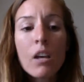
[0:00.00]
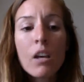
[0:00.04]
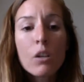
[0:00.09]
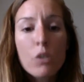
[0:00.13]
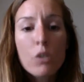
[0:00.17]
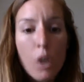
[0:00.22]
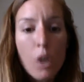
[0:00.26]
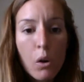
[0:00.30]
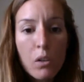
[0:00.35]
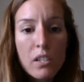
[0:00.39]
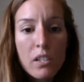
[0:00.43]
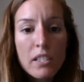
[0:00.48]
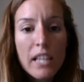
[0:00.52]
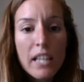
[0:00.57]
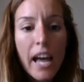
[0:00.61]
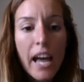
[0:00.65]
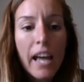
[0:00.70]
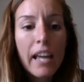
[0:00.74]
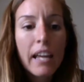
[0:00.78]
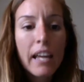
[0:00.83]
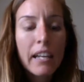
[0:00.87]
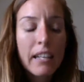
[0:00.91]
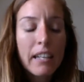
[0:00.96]
notice
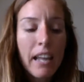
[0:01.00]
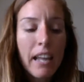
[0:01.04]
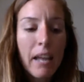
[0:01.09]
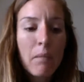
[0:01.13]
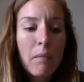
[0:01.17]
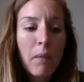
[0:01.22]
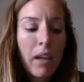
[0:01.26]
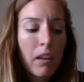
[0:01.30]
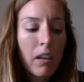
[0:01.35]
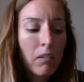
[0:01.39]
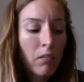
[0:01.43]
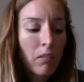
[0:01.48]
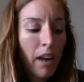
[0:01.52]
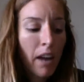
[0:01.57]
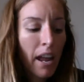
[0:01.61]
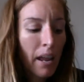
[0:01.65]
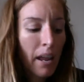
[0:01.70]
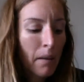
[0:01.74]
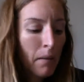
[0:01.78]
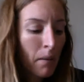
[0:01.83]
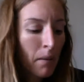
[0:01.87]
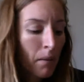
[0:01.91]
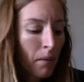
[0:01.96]
that and name it,
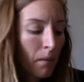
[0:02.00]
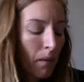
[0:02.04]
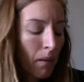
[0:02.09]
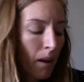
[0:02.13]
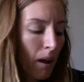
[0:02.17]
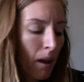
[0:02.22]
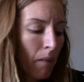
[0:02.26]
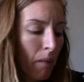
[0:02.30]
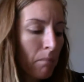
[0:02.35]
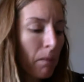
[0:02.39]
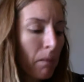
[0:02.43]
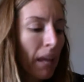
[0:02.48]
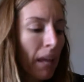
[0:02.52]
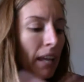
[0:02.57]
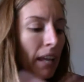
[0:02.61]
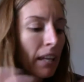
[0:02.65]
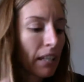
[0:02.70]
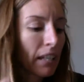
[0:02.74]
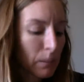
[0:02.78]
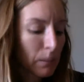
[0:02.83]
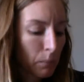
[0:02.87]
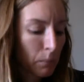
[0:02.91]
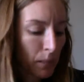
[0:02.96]
right? Make it
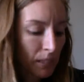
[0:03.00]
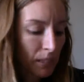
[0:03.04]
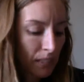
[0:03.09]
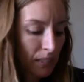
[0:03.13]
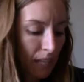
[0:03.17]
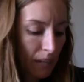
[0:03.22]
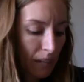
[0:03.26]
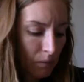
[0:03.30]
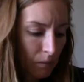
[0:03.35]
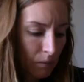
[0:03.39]
explicit.